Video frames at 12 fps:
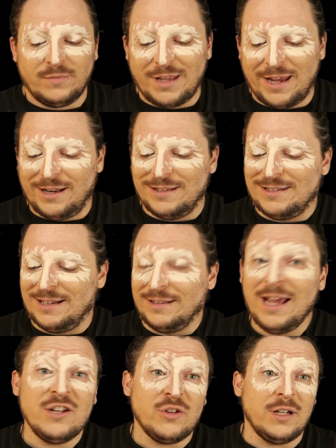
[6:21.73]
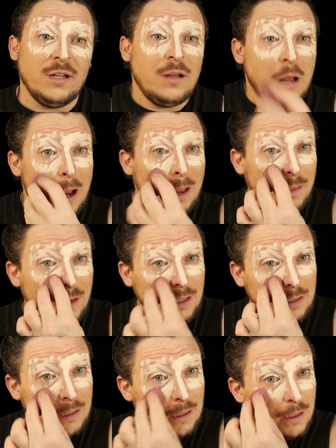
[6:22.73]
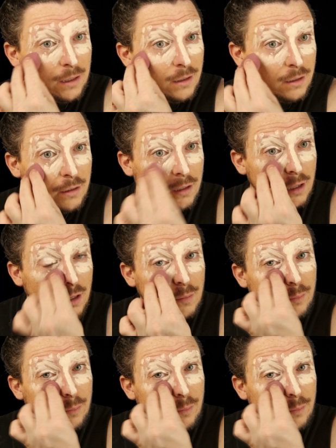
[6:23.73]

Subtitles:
and it stays hydrated, and then I can